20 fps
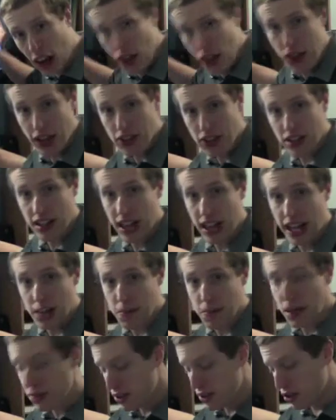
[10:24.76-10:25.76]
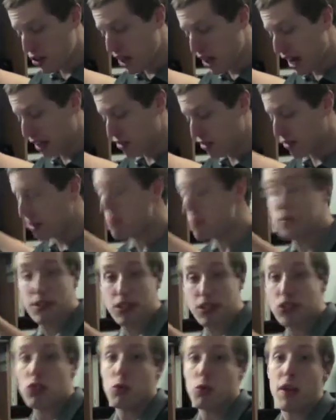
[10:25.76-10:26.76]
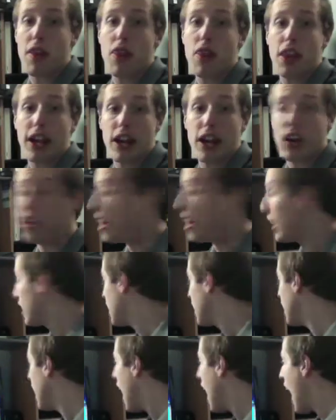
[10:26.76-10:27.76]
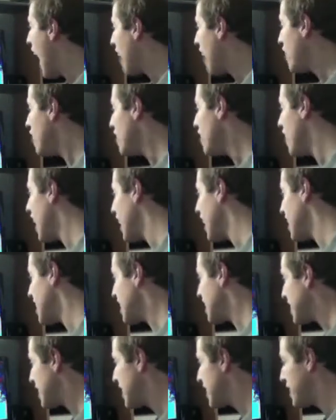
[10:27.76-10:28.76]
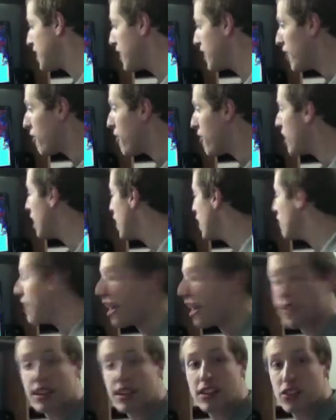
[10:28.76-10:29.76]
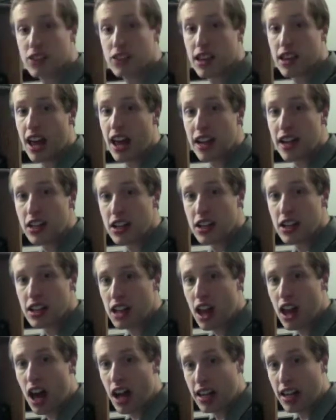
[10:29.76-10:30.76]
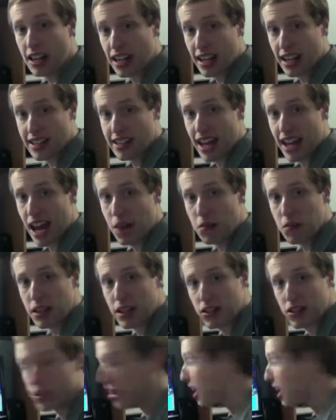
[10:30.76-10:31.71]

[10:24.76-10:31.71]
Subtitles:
of things I like about this lock screen, but this is one thing I don't like. I don't like the theory of having to slide to unlock, like a tablet. So you